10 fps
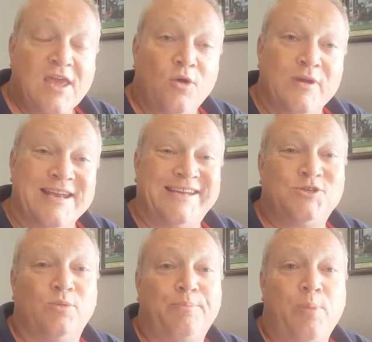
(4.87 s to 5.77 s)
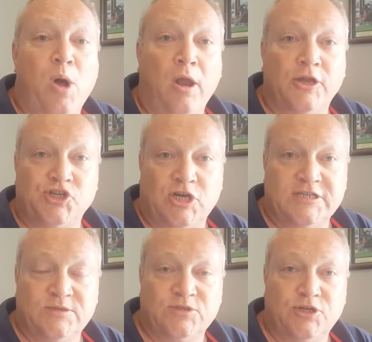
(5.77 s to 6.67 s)
We need to
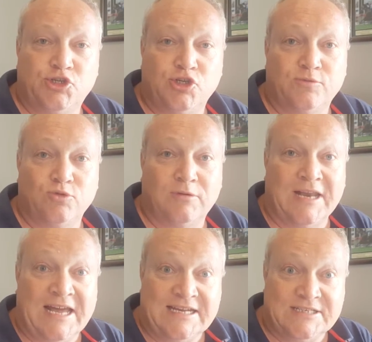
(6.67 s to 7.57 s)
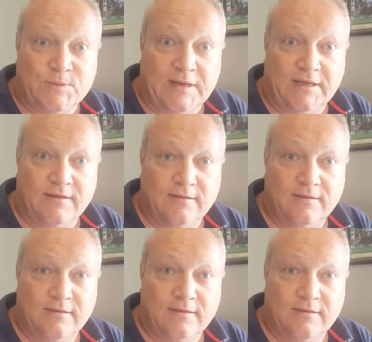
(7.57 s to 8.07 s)
apologise there was no Tube Talk last week.